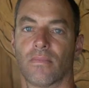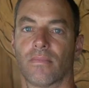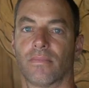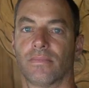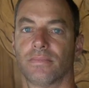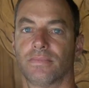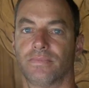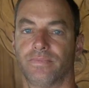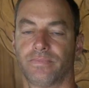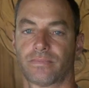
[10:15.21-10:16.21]

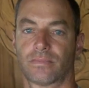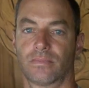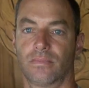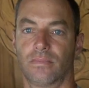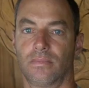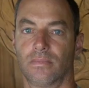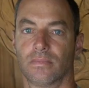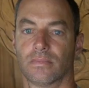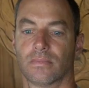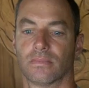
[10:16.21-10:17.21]

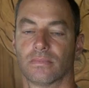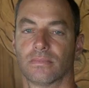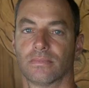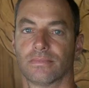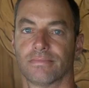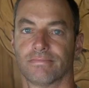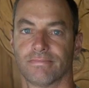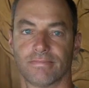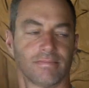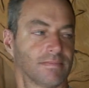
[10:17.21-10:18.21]

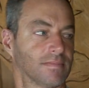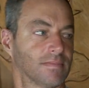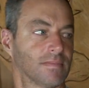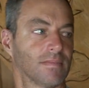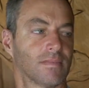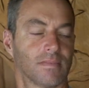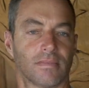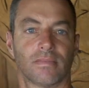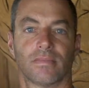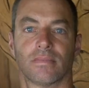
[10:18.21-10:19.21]

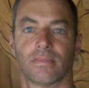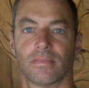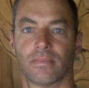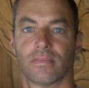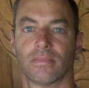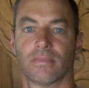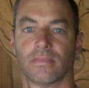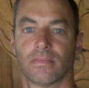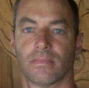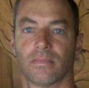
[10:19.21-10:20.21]

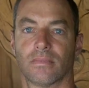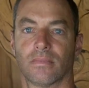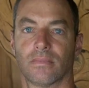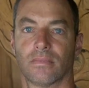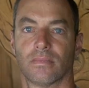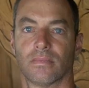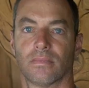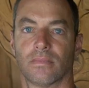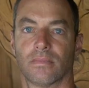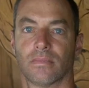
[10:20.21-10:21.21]

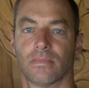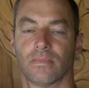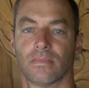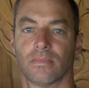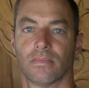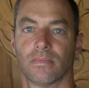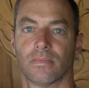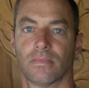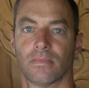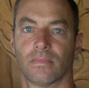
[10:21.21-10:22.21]

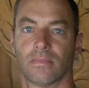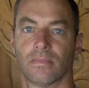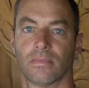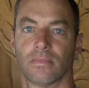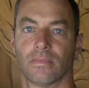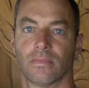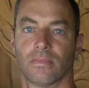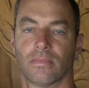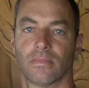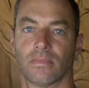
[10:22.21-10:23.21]
[no speech]